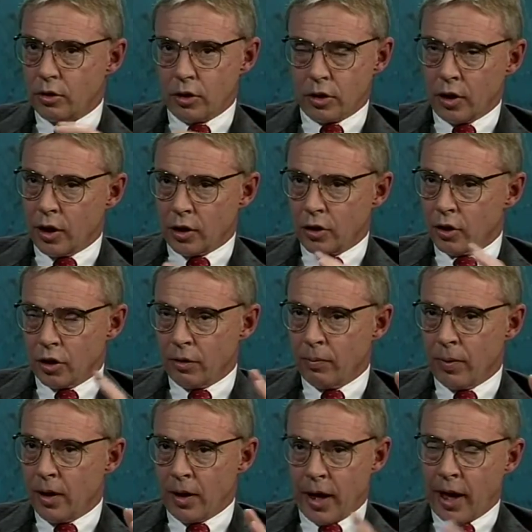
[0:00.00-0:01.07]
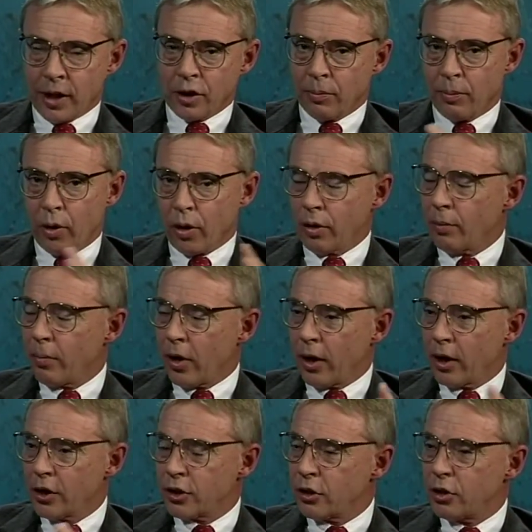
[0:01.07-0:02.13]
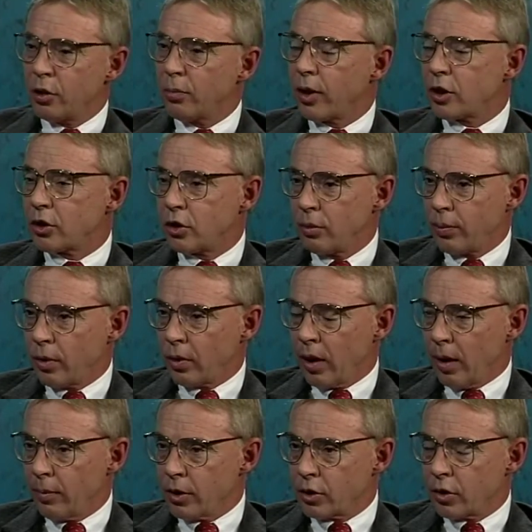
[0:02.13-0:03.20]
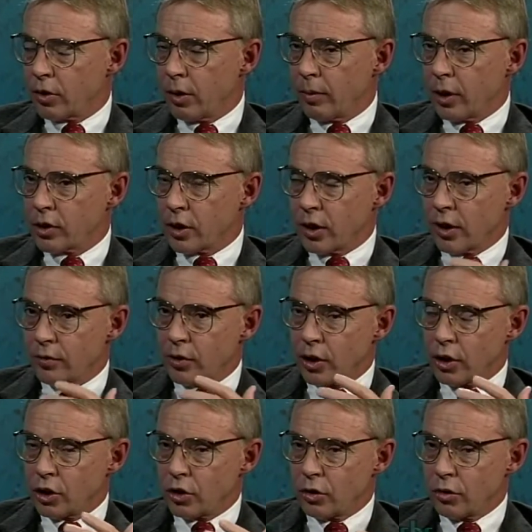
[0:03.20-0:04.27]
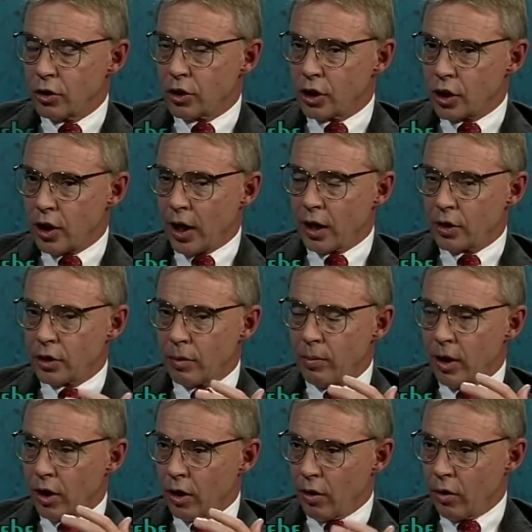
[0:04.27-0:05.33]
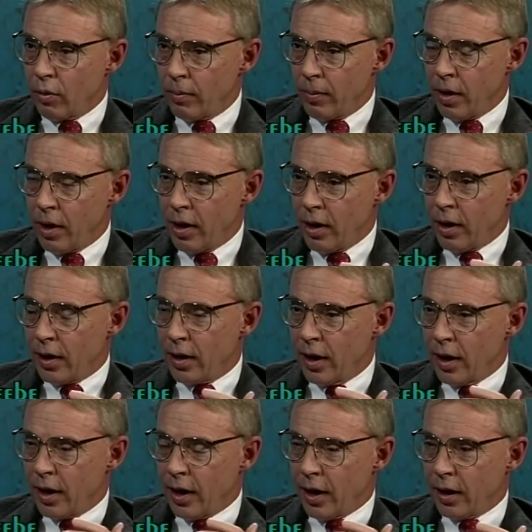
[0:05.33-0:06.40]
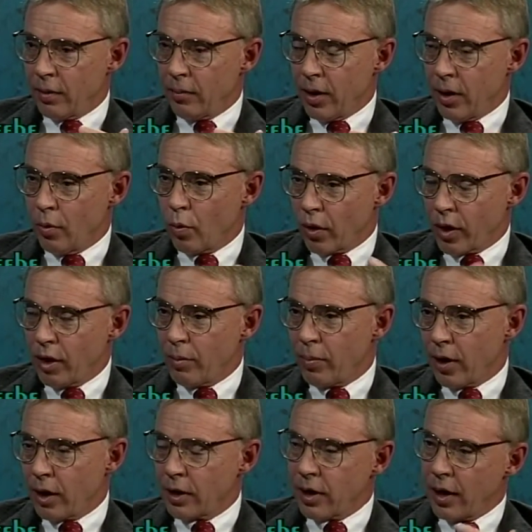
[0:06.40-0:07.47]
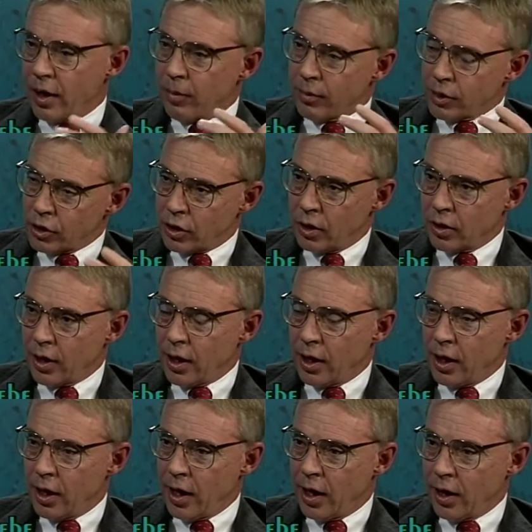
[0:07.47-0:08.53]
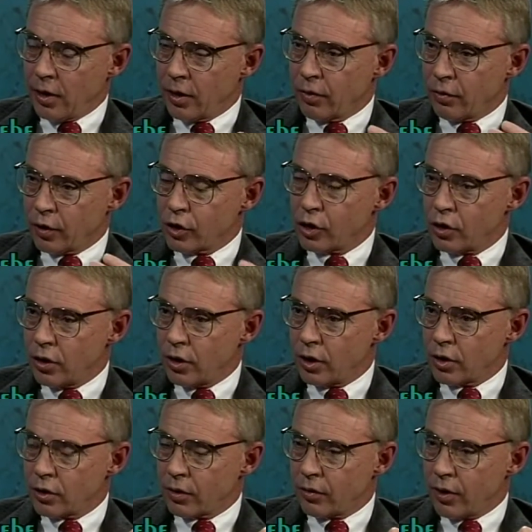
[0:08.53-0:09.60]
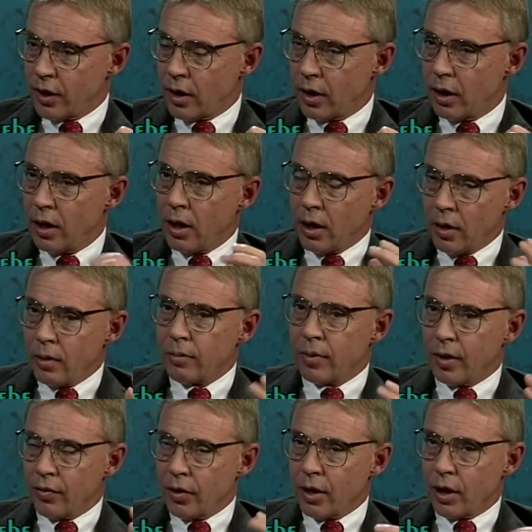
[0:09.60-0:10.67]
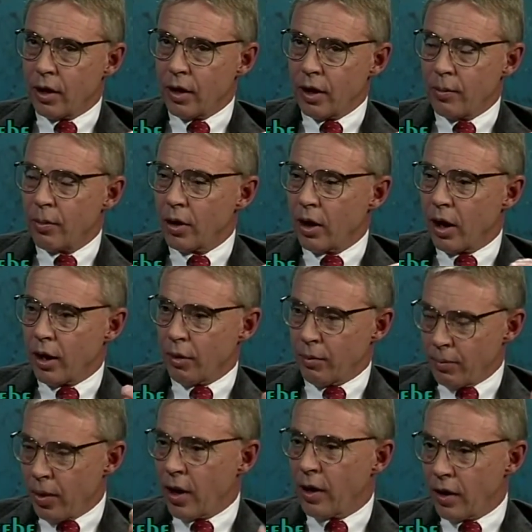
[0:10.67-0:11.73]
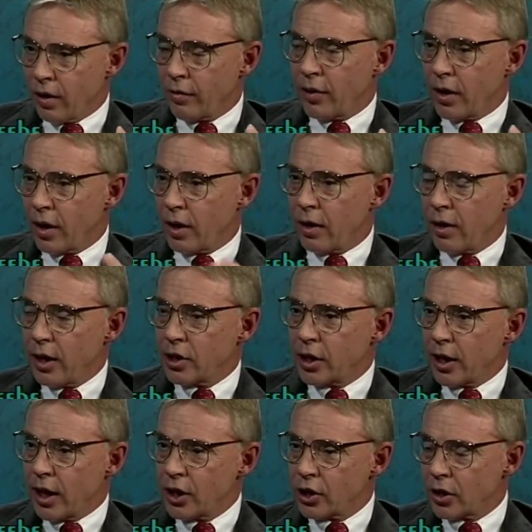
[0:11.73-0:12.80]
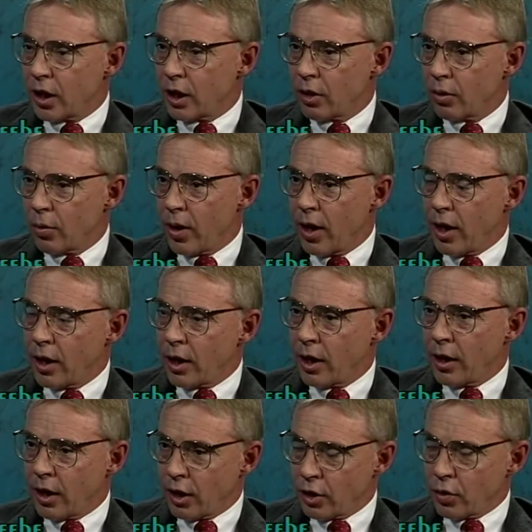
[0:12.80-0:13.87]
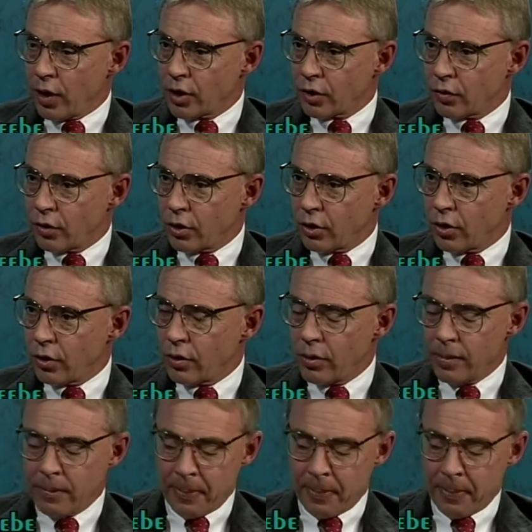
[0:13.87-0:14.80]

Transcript: it's, it's as, as, important part as the 2 plus 2 program is, Tony, because it gives these students a chance to be at home. They can be working part time and still getting a, the first two years of their, of their liberal art part of their education out of the way, and then they can transfer to